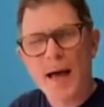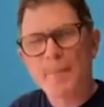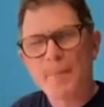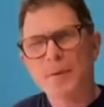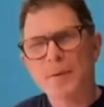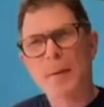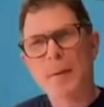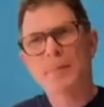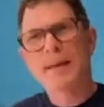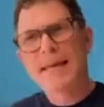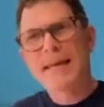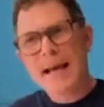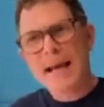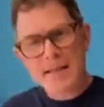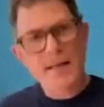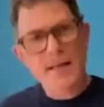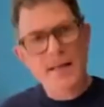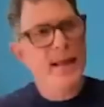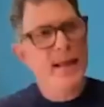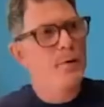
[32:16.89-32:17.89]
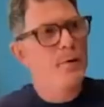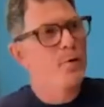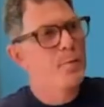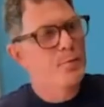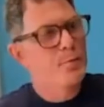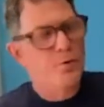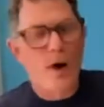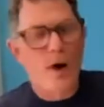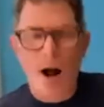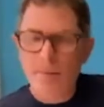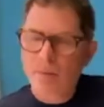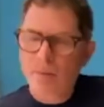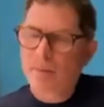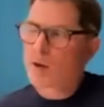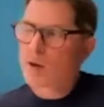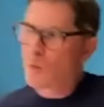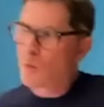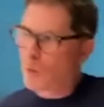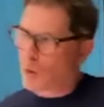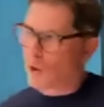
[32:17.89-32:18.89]
but I'm guessing that would
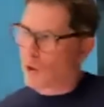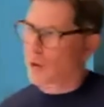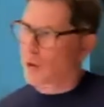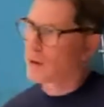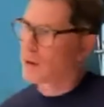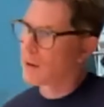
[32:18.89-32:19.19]
probably work